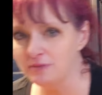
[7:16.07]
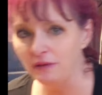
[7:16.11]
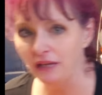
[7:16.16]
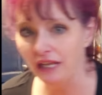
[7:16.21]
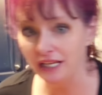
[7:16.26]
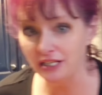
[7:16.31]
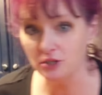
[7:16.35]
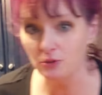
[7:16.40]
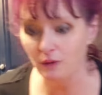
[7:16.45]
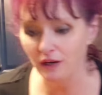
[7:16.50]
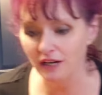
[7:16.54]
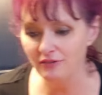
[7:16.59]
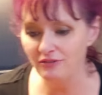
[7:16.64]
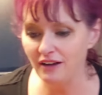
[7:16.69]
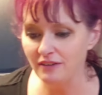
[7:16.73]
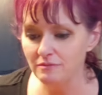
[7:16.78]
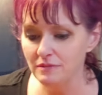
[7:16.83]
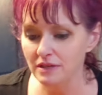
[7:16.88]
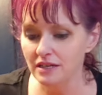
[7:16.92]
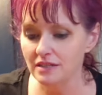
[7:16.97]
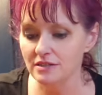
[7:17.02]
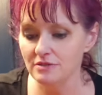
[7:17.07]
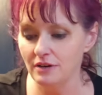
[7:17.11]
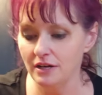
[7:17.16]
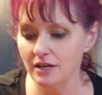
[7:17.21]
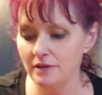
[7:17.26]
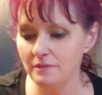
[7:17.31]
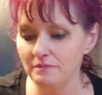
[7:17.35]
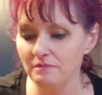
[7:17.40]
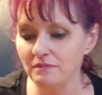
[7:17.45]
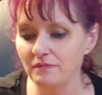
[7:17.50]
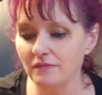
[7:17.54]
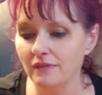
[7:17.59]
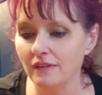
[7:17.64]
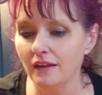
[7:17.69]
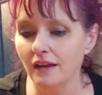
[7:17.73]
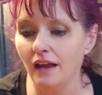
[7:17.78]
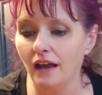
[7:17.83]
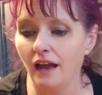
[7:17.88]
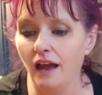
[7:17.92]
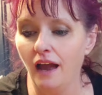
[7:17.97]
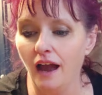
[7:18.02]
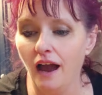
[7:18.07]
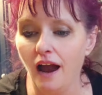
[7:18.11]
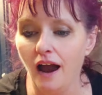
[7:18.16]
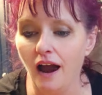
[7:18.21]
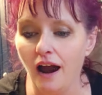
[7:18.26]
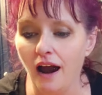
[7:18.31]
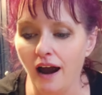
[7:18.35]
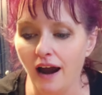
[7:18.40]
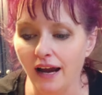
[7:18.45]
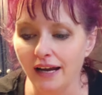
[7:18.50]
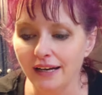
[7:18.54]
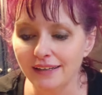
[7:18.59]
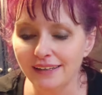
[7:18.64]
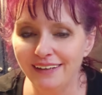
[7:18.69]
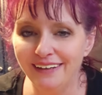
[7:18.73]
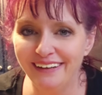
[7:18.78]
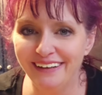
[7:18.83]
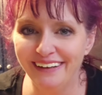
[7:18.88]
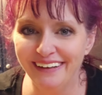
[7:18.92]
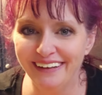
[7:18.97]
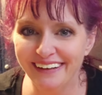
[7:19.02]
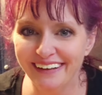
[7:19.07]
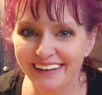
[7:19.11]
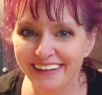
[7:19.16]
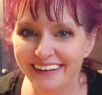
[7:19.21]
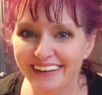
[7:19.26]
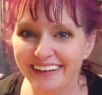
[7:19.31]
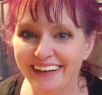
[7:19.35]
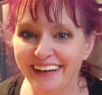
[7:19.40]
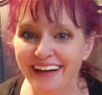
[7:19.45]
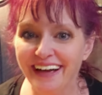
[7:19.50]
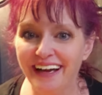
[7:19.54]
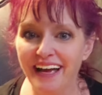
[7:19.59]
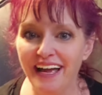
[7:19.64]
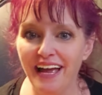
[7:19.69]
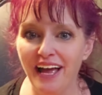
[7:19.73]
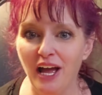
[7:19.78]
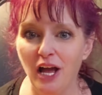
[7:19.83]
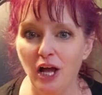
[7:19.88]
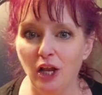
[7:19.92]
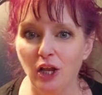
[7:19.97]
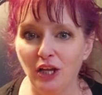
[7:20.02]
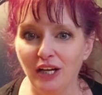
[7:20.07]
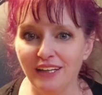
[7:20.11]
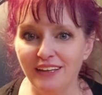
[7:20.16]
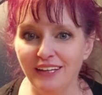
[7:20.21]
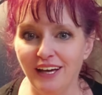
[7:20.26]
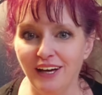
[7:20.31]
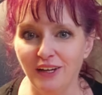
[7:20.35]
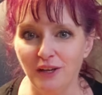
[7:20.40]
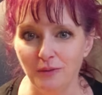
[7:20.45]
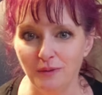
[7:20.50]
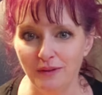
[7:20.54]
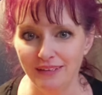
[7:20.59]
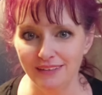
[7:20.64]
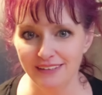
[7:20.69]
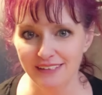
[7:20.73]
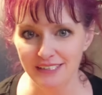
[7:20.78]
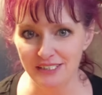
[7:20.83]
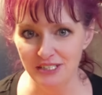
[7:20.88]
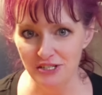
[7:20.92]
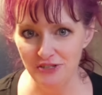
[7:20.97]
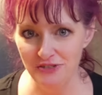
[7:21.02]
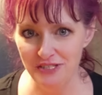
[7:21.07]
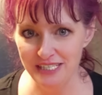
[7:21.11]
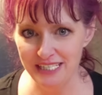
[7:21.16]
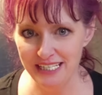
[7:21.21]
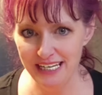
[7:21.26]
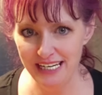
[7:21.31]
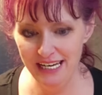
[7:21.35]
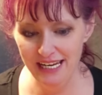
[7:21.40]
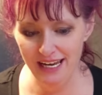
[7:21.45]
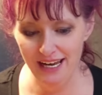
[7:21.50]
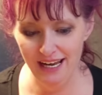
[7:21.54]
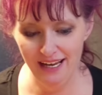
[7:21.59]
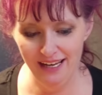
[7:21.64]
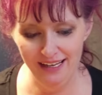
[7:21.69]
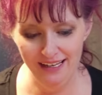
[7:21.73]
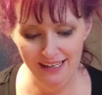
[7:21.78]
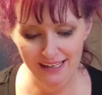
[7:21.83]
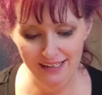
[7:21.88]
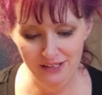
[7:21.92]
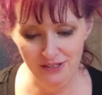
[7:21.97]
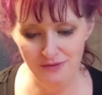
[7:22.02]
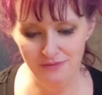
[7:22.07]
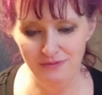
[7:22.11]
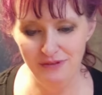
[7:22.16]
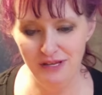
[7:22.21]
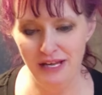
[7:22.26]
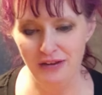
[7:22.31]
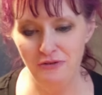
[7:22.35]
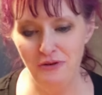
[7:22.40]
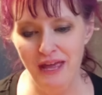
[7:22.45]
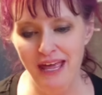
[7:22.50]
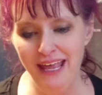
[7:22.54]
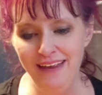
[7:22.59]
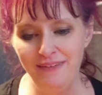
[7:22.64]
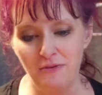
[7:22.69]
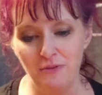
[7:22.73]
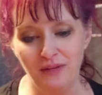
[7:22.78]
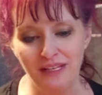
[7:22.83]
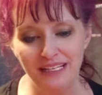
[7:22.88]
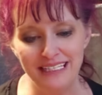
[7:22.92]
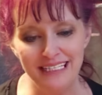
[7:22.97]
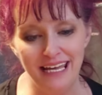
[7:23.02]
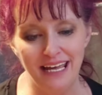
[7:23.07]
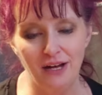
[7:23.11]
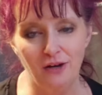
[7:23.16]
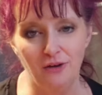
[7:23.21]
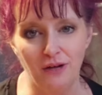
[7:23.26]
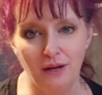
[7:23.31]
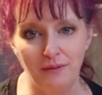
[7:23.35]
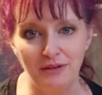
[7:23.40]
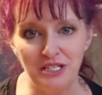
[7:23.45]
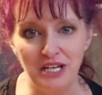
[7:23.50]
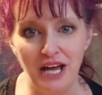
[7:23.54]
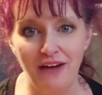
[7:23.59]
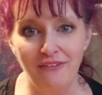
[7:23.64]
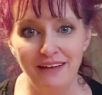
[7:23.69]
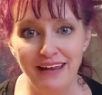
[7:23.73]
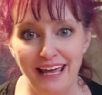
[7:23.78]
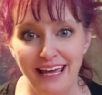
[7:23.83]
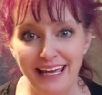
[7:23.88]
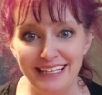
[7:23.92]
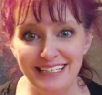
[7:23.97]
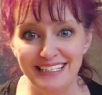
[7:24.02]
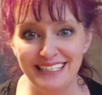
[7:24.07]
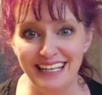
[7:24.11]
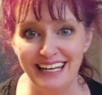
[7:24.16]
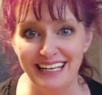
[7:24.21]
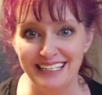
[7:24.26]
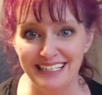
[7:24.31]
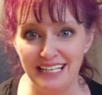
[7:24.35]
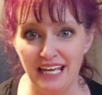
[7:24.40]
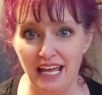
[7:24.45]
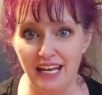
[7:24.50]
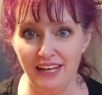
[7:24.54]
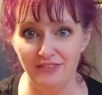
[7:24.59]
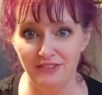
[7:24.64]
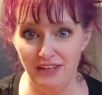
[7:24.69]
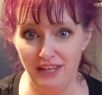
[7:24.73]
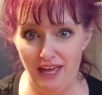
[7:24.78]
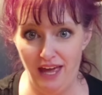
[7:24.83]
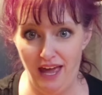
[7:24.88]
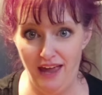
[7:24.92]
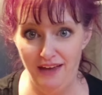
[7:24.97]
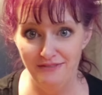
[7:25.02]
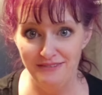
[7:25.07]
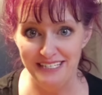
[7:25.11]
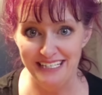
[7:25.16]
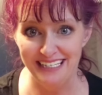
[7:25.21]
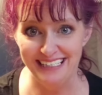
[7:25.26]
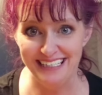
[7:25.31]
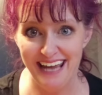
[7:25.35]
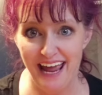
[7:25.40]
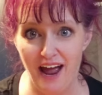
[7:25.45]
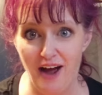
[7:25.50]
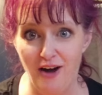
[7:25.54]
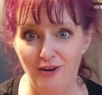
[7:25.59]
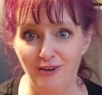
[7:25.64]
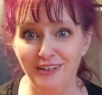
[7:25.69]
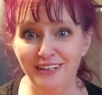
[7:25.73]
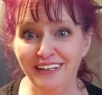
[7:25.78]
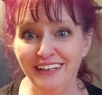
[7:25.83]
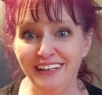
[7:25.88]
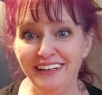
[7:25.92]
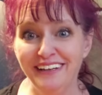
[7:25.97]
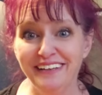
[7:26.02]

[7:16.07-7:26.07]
It's been like 25 minutes, right? All right. Look at the other one. You see, you can't even really tell how it's kind of caved in now.